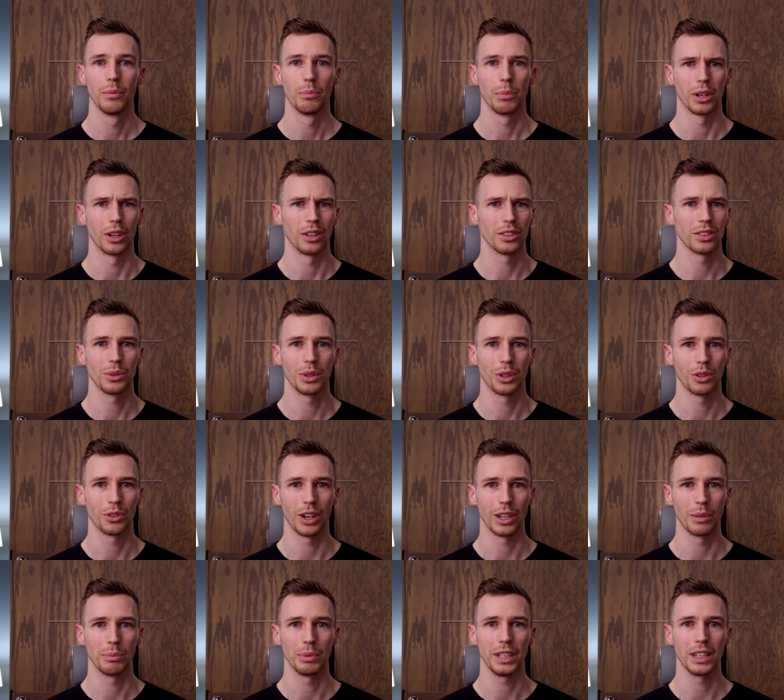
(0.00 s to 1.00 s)
but also
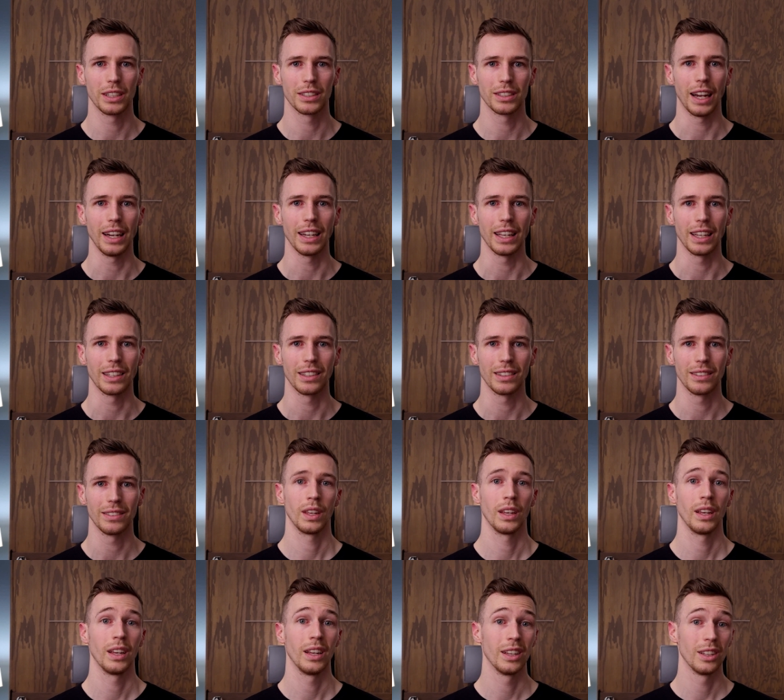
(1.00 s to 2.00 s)
incredibly exciting.
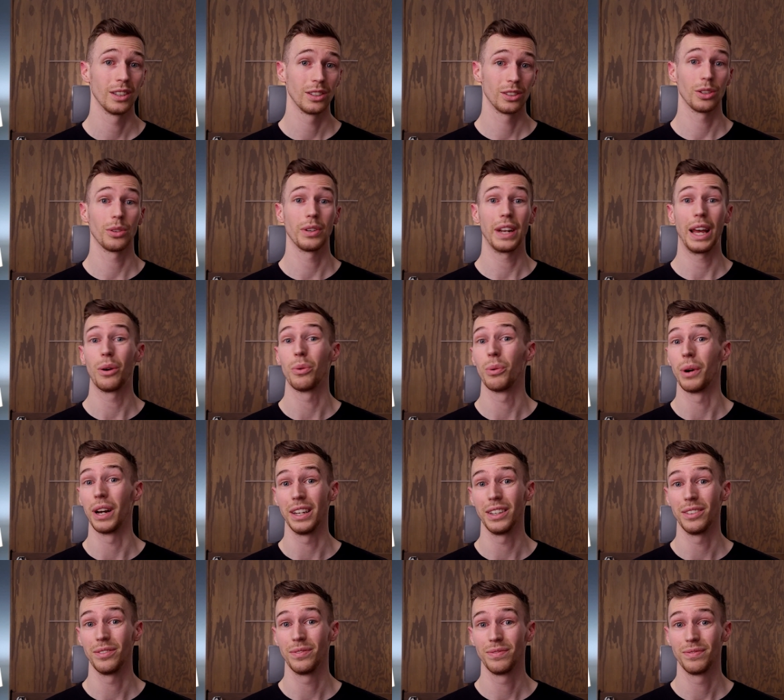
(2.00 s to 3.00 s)
So now
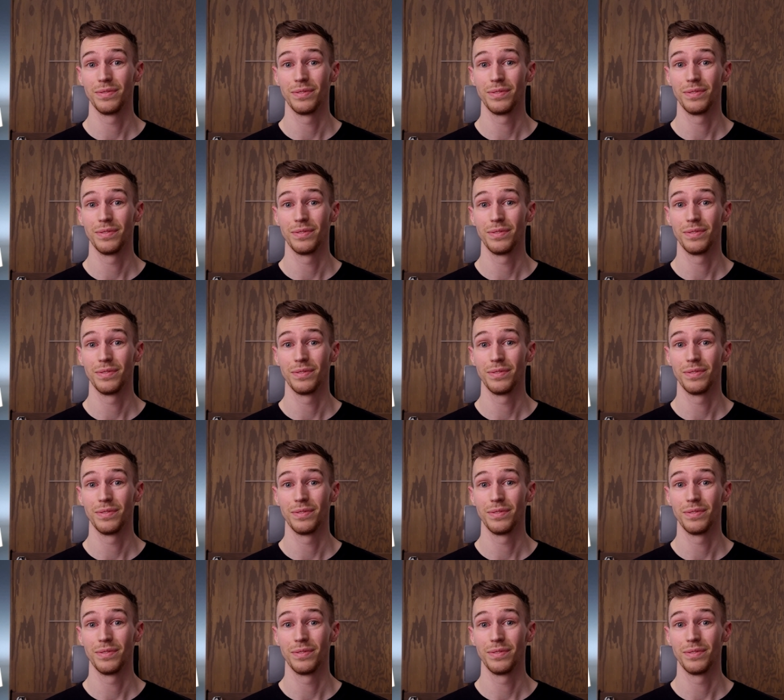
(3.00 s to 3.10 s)
what?